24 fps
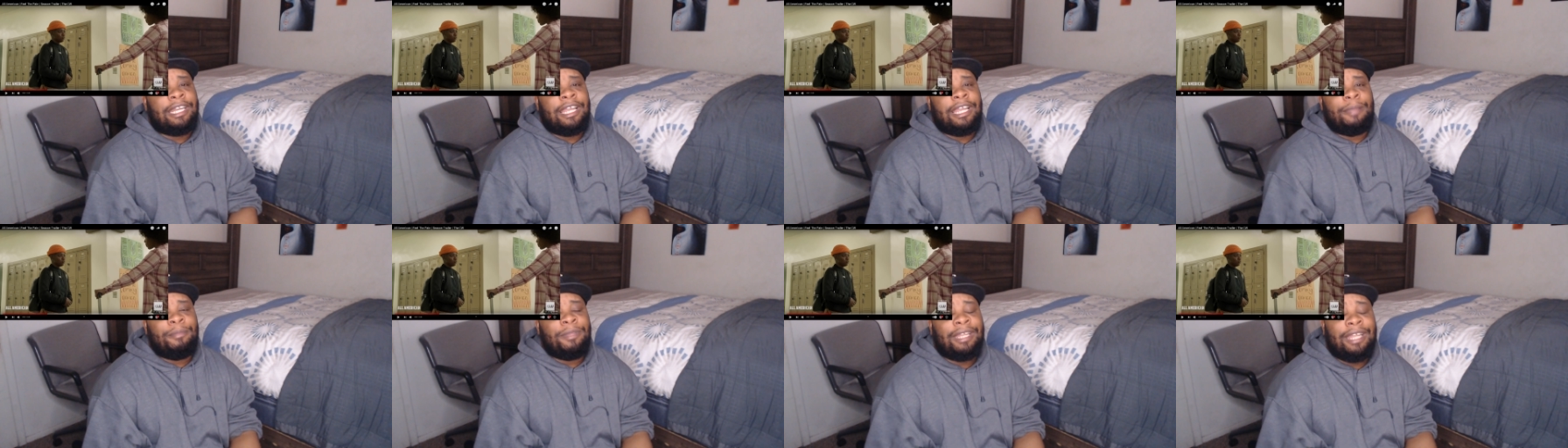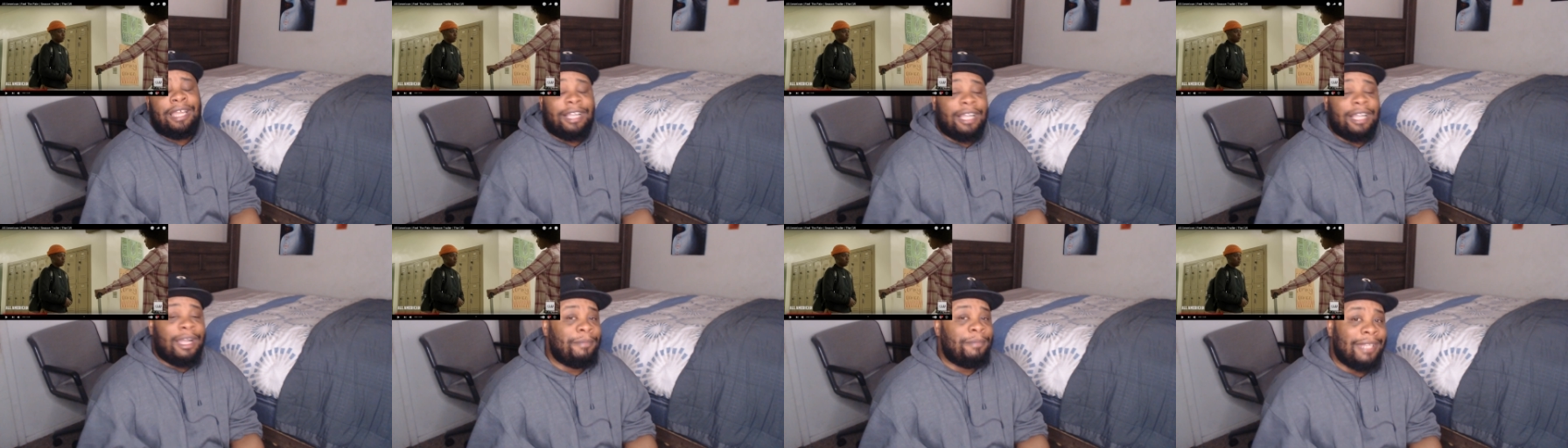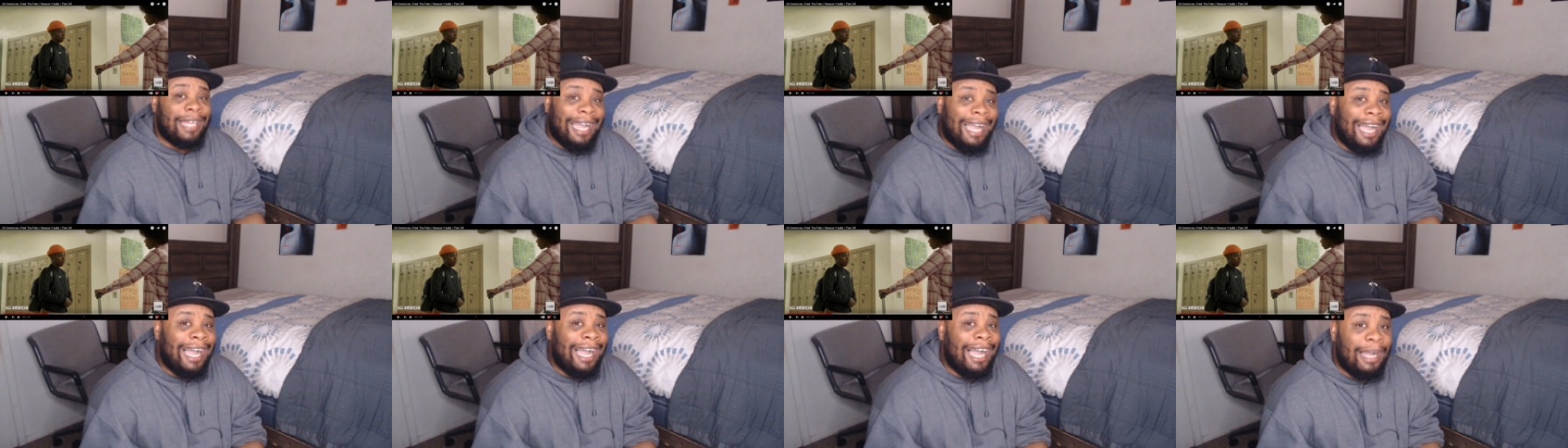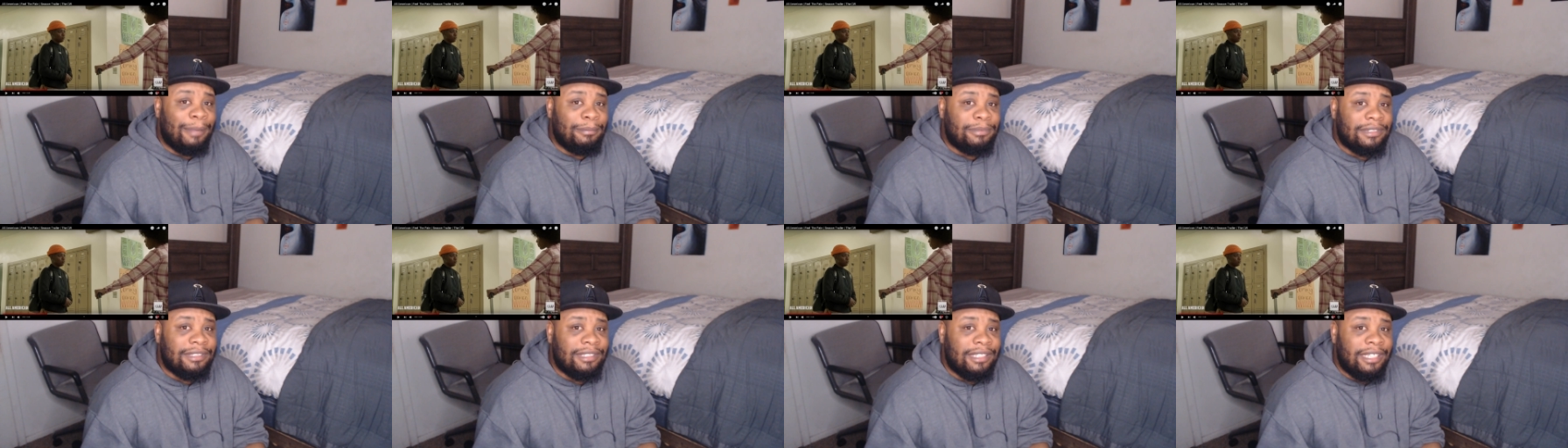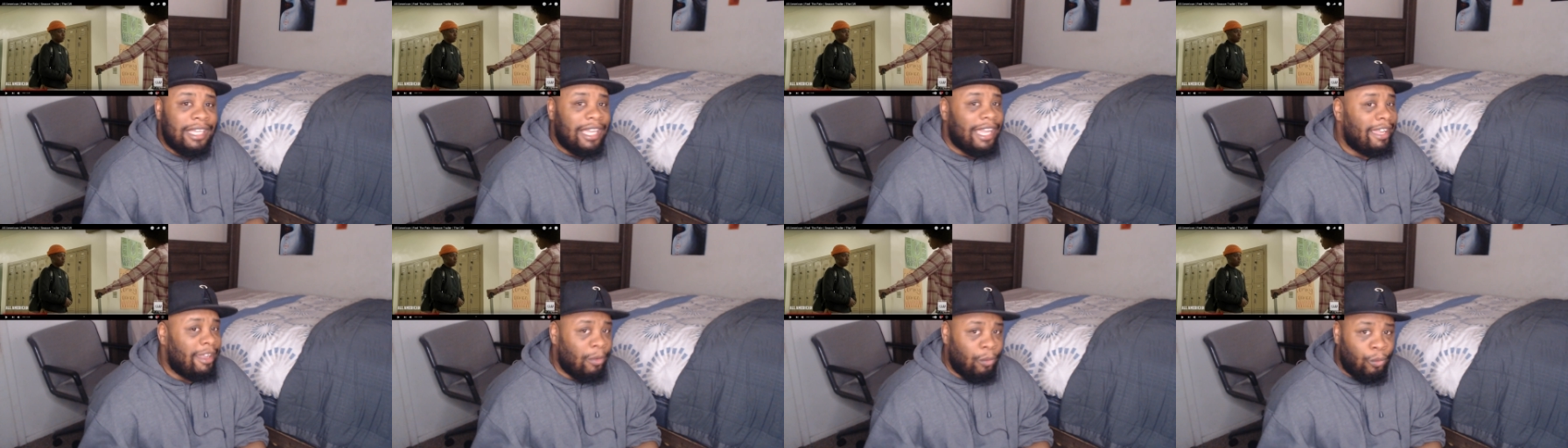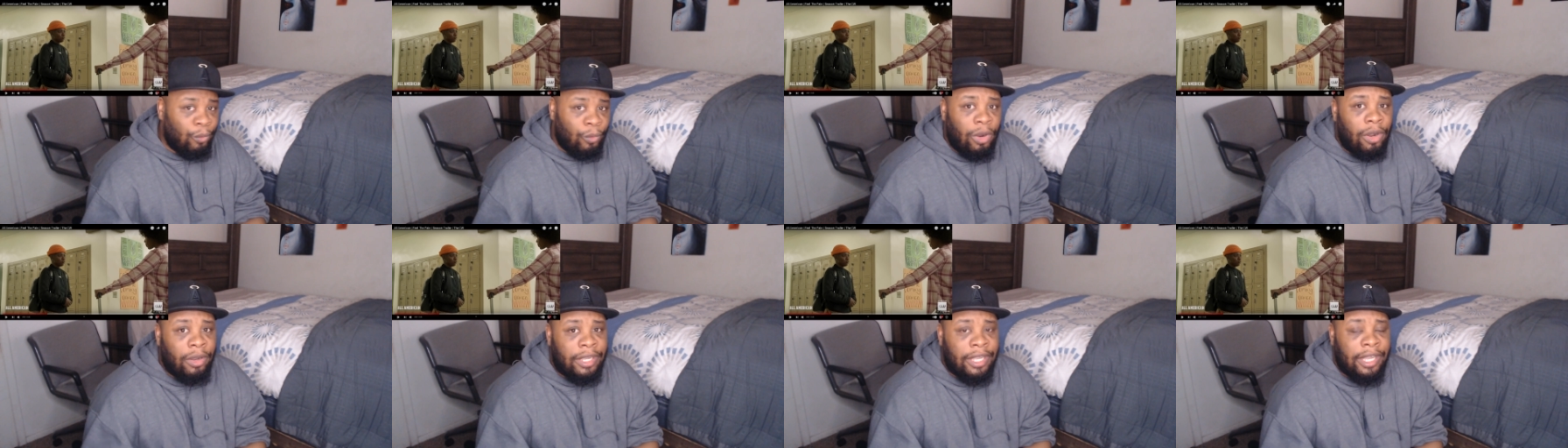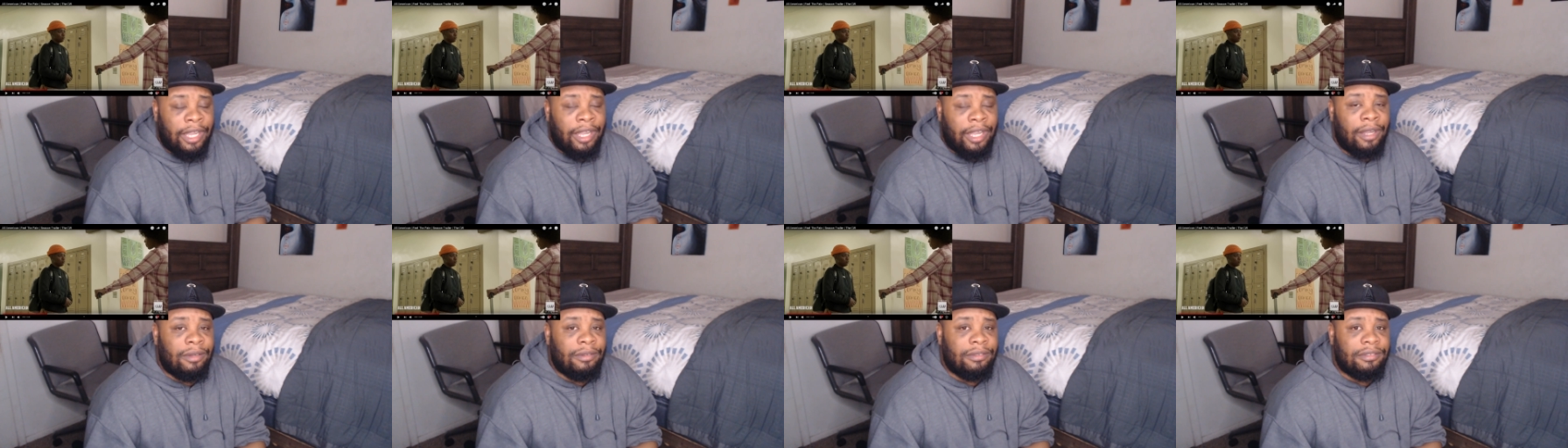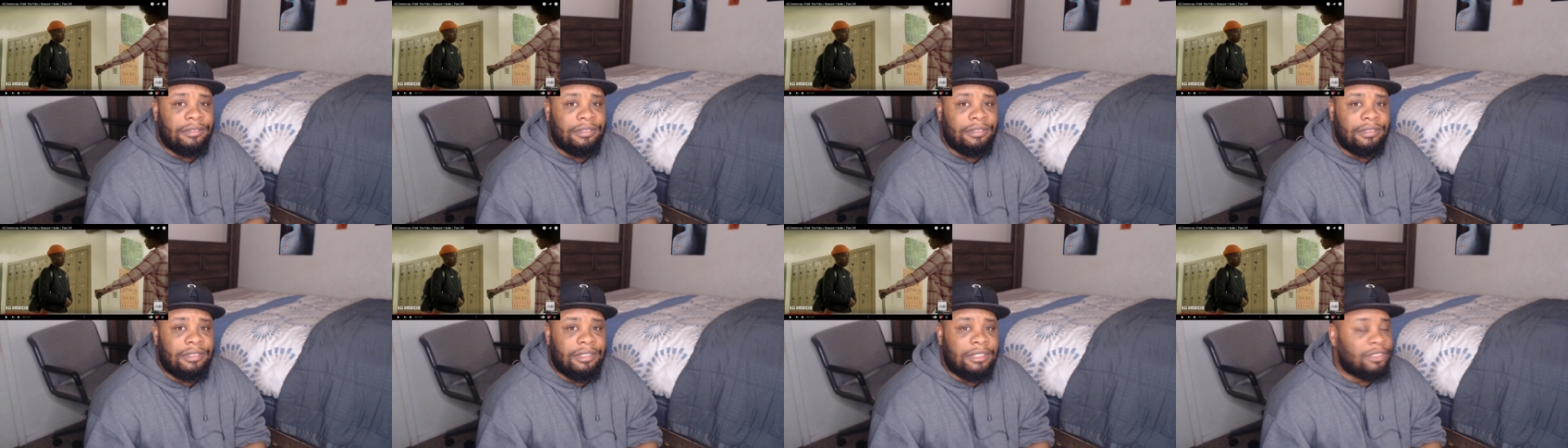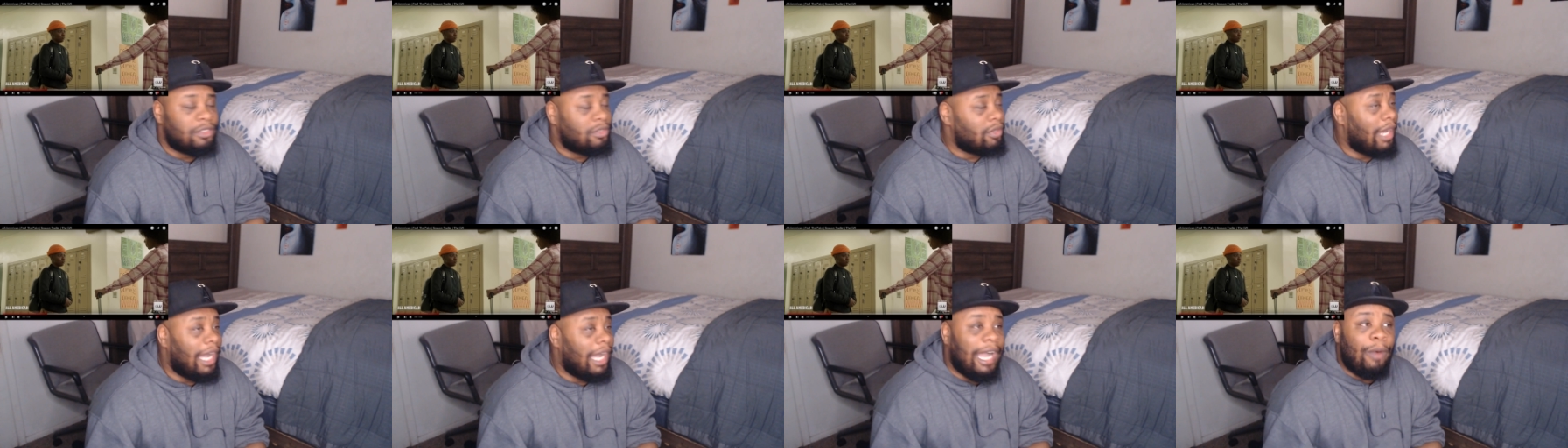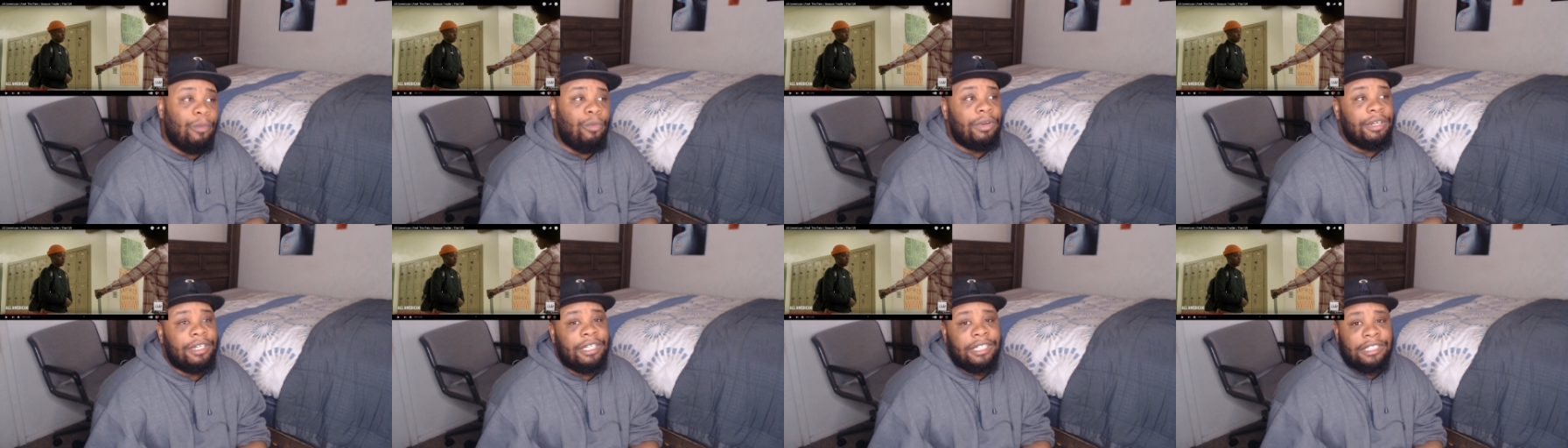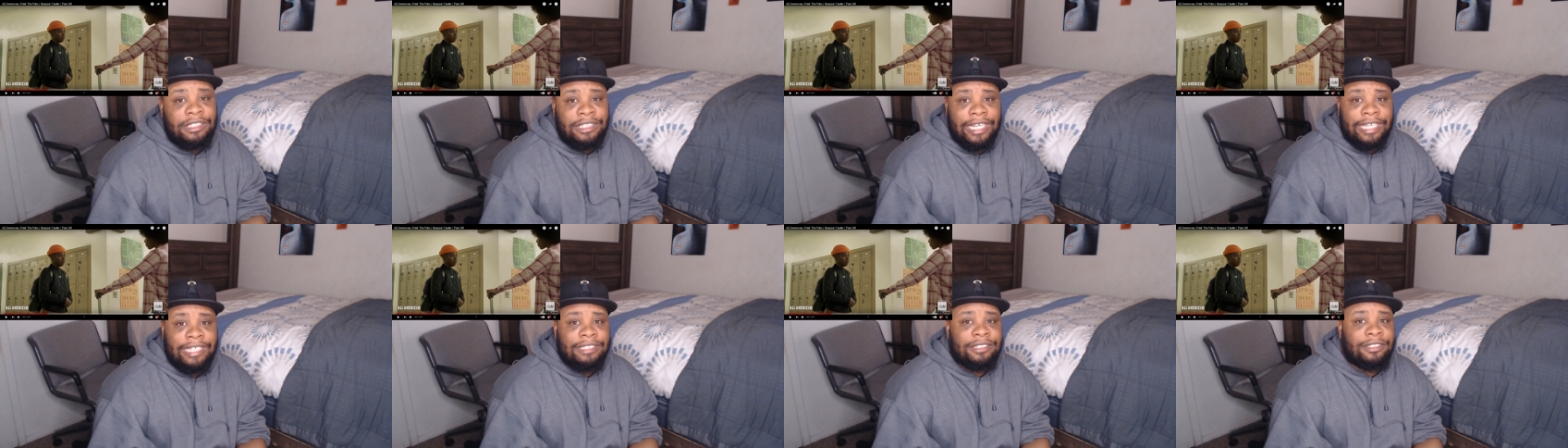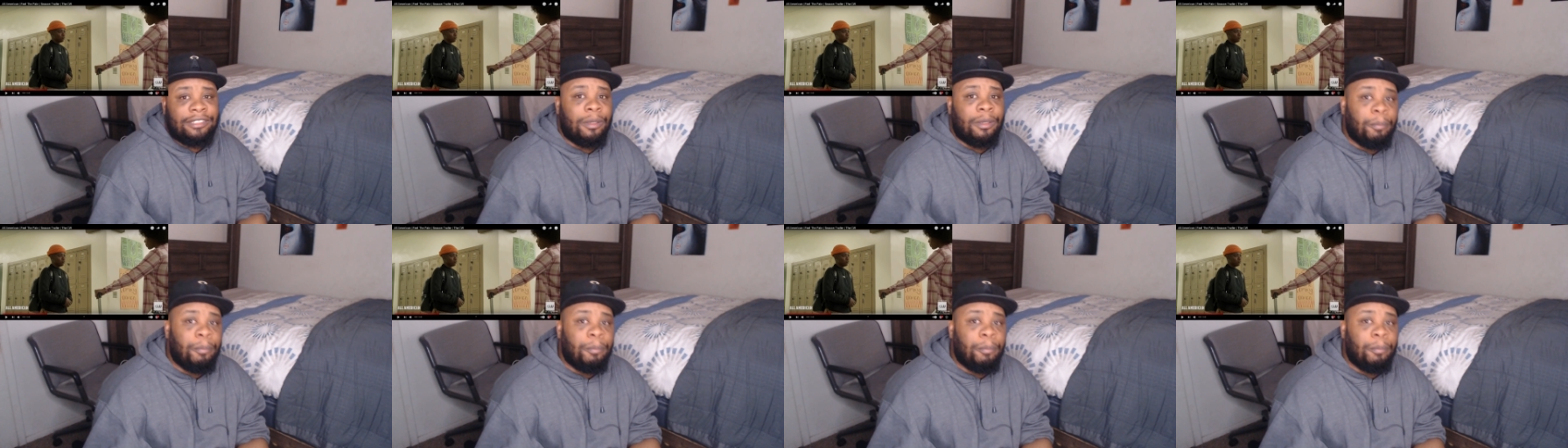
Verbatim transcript: at me like I'm the ops and walk out. So I wouldn't have chased her,